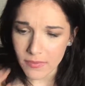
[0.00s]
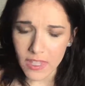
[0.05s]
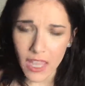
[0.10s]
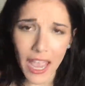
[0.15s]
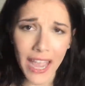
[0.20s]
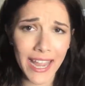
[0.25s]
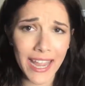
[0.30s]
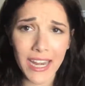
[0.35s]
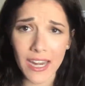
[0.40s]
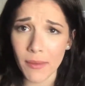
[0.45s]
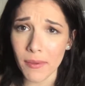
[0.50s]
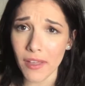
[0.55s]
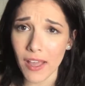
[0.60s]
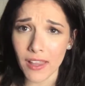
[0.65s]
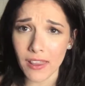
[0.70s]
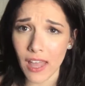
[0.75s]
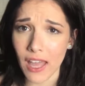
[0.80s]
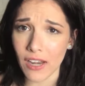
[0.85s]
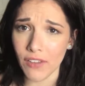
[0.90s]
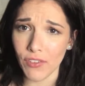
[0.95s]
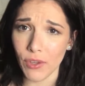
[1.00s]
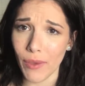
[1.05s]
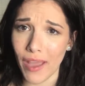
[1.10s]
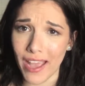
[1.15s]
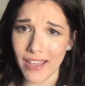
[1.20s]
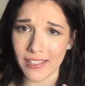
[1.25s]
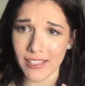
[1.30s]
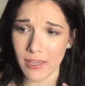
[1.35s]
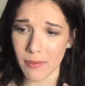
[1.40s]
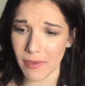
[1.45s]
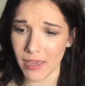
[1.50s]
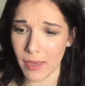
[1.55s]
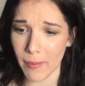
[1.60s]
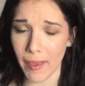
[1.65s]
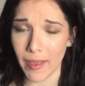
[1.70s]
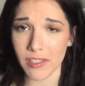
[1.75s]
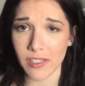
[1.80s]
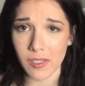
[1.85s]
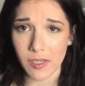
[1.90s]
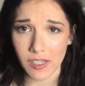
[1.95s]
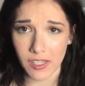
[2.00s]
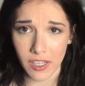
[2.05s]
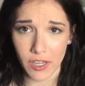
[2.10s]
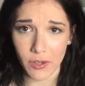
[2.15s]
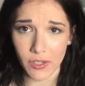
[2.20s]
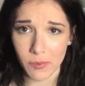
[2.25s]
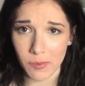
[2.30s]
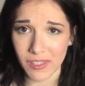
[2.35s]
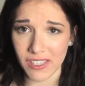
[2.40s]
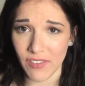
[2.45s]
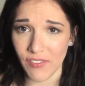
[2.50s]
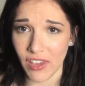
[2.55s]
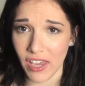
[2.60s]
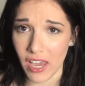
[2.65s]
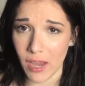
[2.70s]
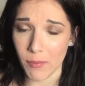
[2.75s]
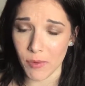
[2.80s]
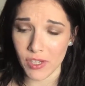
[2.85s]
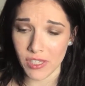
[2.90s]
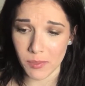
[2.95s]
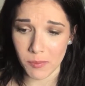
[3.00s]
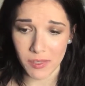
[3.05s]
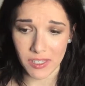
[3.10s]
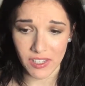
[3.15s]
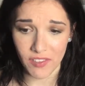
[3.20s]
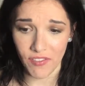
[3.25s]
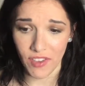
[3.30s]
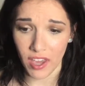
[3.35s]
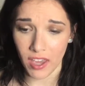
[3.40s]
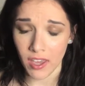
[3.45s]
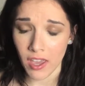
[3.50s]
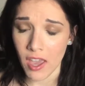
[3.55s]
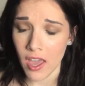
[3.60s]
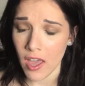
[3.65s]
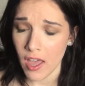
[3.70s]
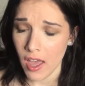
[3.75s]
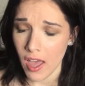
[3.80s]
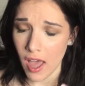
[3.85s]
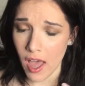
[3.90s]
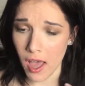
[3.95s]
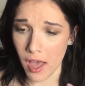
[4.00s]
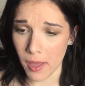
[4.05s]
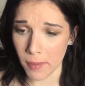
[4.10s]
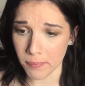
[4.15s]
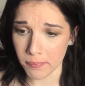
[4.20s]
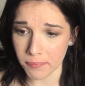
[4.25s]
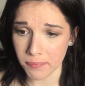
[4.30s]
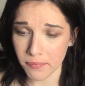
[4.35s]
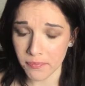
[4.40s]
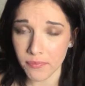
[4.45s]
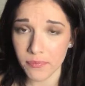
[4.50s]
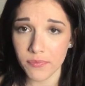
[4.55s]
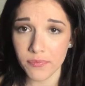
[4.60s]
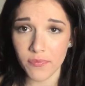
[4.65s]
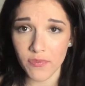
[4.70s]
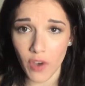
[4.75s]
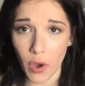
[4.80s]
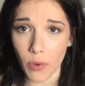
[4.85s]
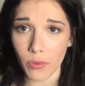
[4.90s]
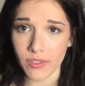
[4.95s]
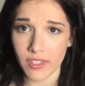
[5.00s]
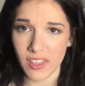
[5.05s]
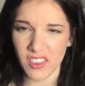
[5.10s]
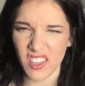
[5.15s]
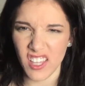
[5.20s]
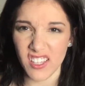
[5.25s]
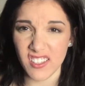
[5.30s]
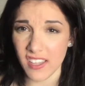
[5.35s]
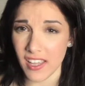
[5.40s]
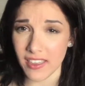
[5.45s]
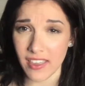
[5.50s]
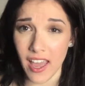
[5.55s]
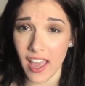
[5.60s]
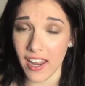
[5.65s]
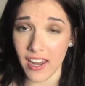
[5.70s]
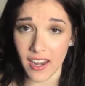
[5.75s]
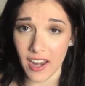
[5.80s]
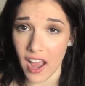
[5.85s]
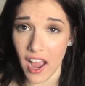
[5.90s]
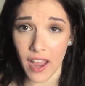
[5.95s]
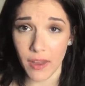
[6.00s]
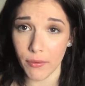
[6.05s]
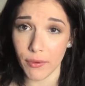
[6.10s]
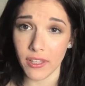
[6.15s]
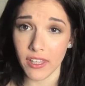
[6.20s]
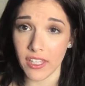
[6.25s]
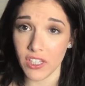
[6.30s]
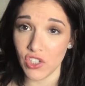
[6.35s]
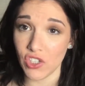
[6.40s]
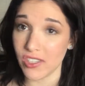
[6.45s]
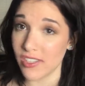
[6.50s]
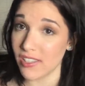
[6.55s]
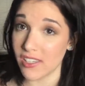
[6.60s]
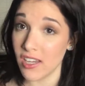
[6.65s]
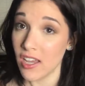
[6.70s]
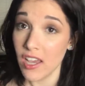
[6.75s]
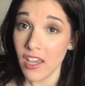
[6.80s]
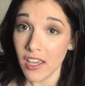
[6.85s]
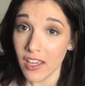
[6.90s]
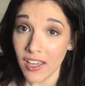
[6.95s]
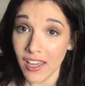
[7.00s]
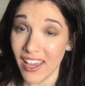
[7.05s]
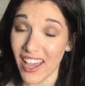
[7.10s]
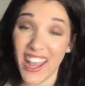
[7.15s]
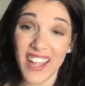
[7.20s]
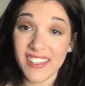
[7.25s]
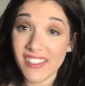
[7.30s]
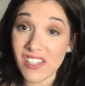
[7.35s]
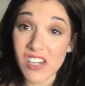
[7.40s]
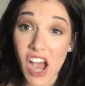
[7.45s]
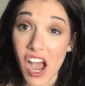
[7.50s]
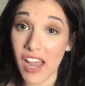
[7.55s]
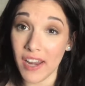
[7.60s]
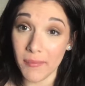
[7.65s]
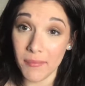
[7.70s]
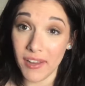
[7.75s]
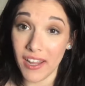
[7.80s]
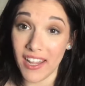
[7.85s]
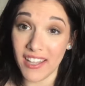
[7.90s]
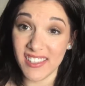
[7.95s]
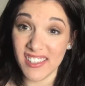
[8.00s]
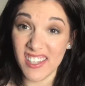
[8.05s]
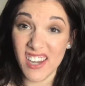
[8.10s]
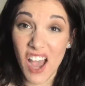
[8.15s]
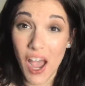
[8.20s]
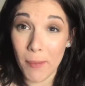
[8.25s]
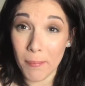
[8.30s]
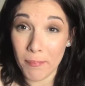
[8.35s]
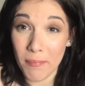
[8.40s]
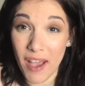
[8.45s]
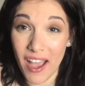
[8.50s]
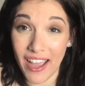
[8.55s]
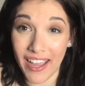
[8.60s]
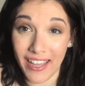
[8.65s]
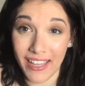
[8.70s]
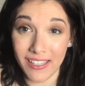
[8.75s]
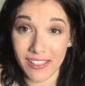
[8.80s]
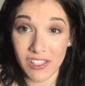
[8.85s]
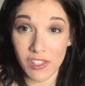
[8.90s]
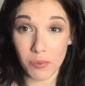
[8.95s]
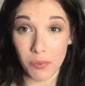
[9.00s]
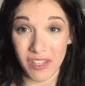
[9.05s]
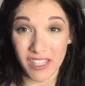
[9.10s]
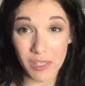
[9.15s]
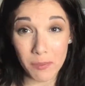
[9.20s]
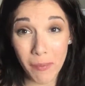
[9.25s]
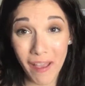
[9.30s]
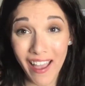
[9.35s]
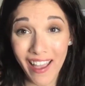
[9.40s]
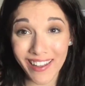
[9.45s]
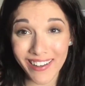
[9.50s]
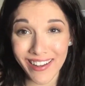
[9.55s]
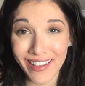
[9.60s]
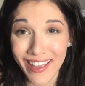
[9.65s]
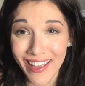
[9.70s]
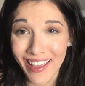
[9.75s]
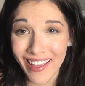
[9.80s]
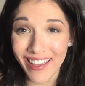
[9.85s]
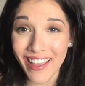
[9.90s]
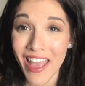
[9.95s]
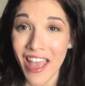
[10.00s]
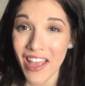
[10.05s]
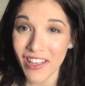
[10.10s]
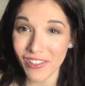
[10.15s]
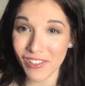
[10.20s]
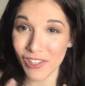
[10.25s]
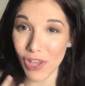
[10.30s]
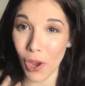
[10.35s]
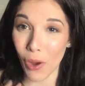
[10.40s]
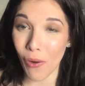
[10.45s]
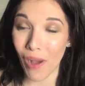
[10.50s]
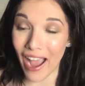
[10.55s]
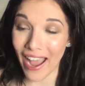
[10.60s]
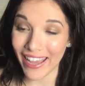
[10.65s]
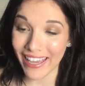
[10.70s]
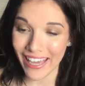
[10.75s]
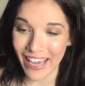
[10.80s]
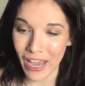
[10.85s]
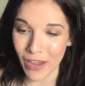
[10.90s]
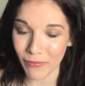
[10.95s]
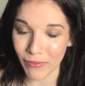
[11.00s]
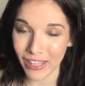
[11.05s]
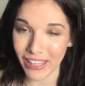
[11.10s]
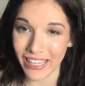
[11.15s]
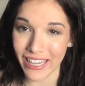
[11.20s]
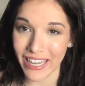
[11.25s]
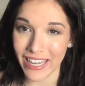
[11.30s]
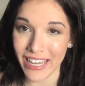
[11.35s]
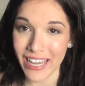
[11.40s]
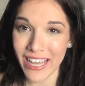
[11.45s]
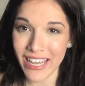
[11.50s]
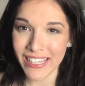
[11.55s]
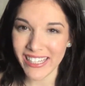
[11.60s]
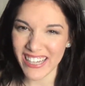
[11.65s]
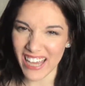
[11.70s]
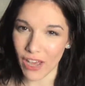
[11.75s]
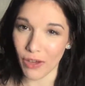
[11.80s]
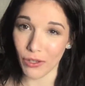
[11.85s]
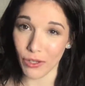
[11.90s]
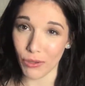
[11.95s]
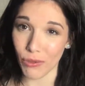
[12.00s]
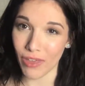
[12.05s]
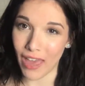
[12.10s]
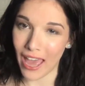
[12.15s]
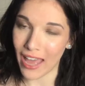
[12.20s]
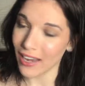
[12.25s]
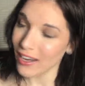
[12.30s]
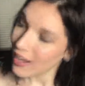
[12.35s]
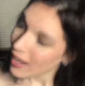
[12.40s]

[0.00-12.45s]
had a lot of you asking me about, you know, specific cameras, specific phones and things like that, and I really just, it's not my sweet spot. So I can't really tell you that.